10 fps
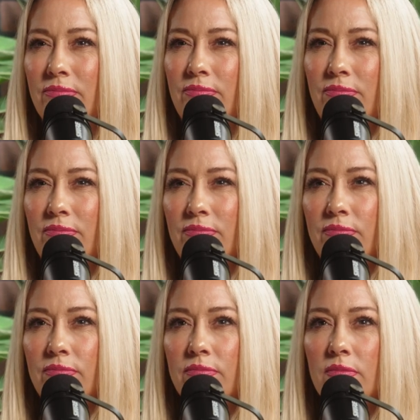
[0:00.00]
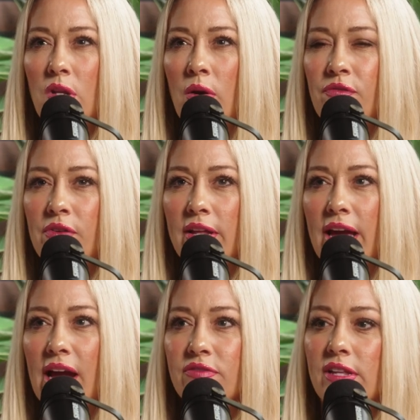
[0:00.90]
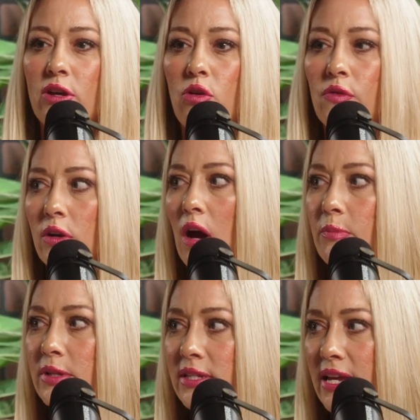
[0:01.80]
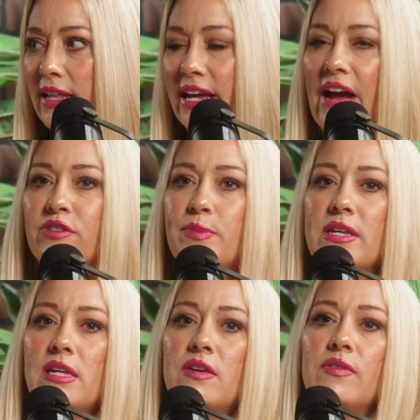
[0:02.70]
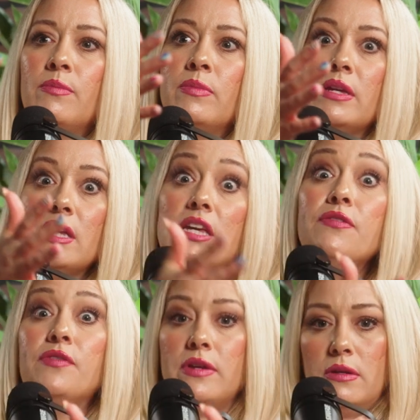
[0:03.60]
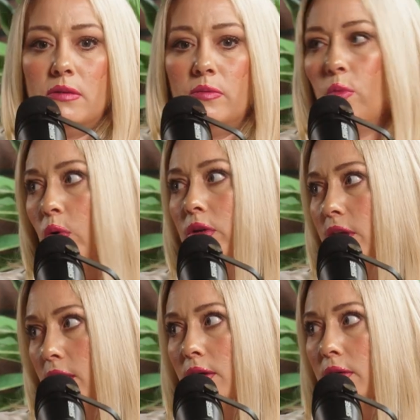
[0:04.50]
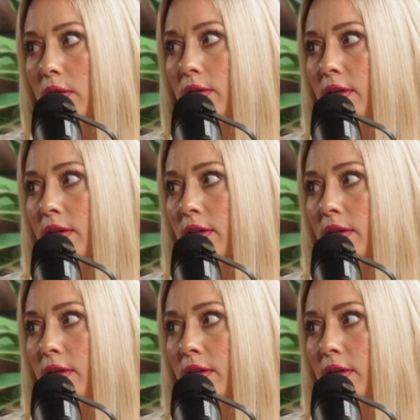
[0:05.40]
No, I feel like I have to like overcompensate. Like I have to be even more keel.